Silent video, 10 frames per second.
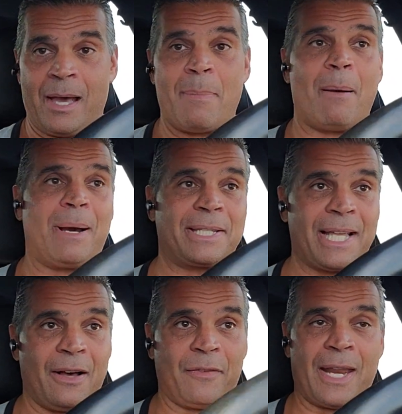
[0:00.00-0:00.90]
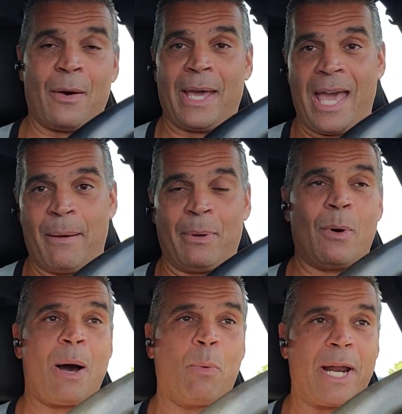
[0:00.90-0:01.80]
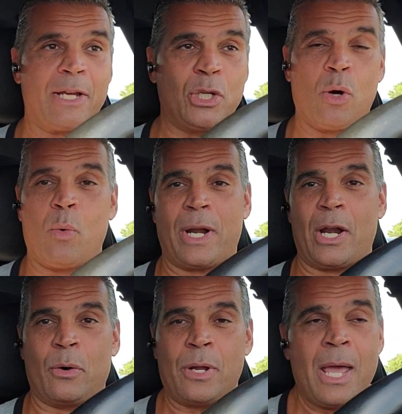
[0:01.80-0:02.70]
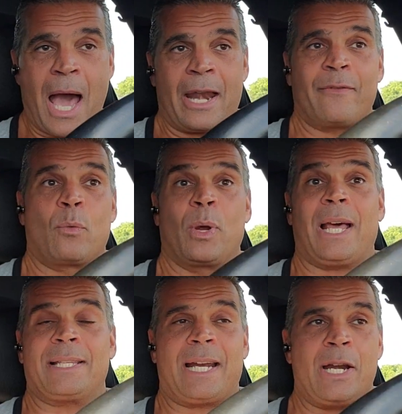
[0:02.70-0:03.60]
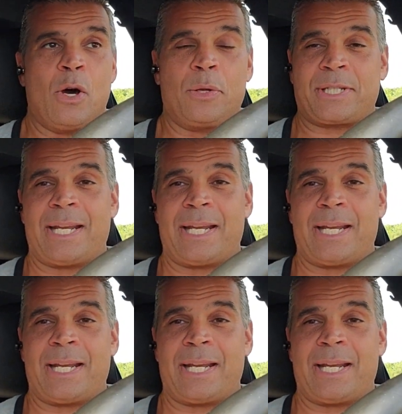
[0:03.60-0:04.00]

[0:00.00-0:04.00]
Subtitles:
about myself, and how I am, and what I do, and what I don't even realize. I didn't know this.